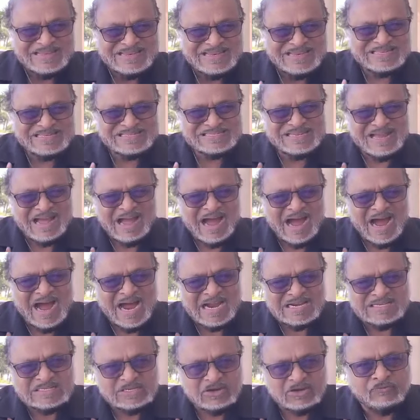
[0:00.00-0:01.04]
This is the
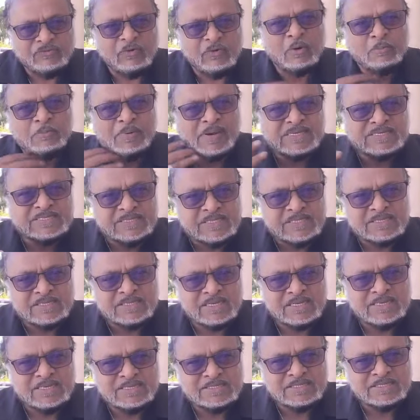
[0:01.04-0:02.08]
heart of our president,
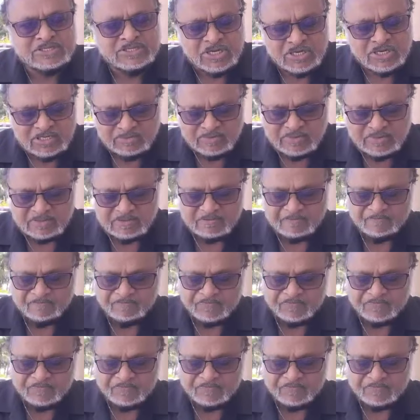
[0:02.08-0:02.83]
ladies and gentlemen.